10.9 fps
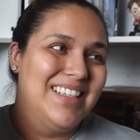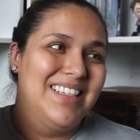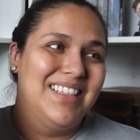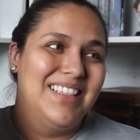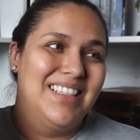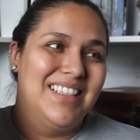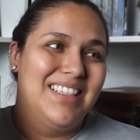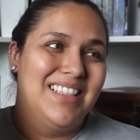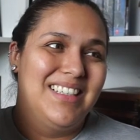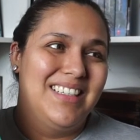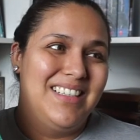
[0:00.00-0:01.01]
Mama.
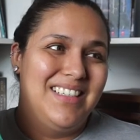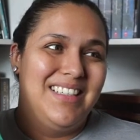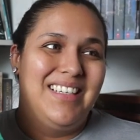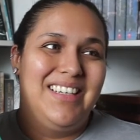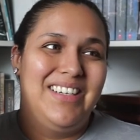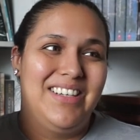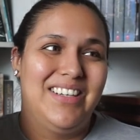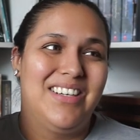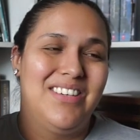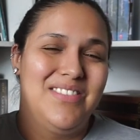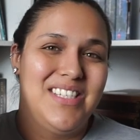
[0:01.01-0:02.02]
You're going
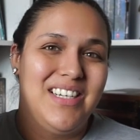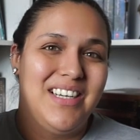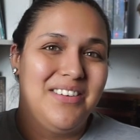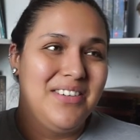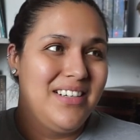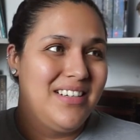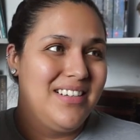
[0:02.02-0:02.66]
to come sit down?